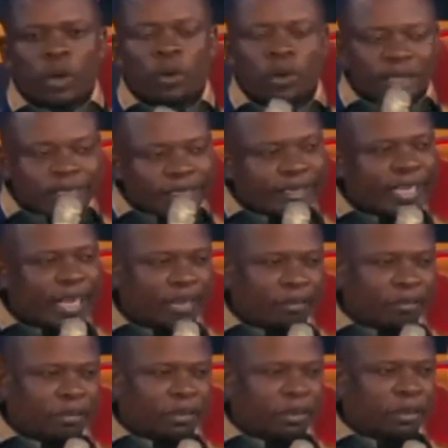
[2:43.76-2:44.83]

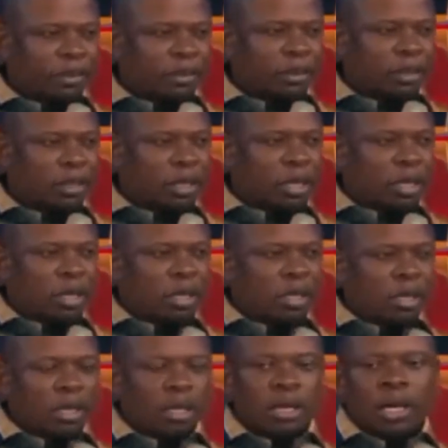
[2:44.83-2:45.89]
received,
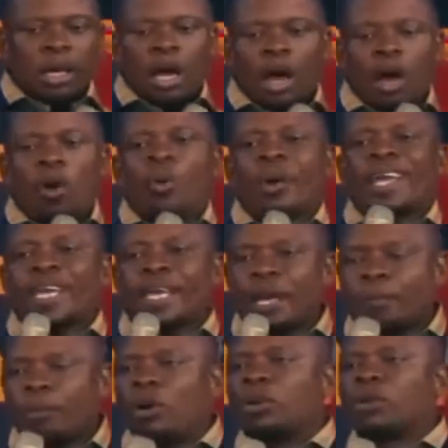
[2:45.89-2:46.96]
or we
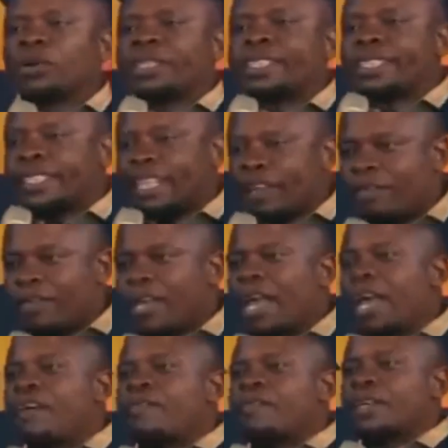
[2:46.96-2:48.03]
keep on receiving
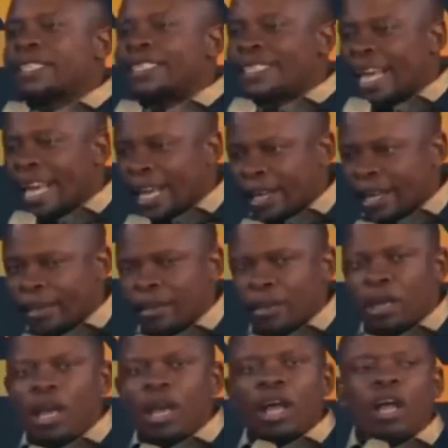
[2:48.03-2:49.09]
every day.
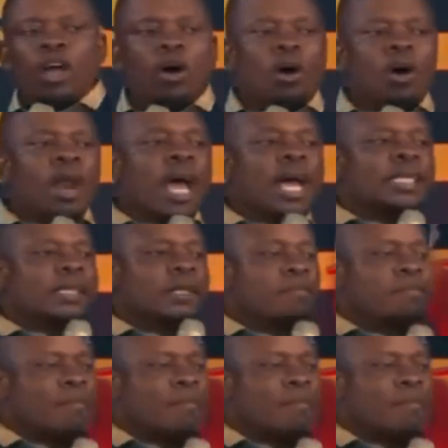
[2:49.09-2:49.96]
God has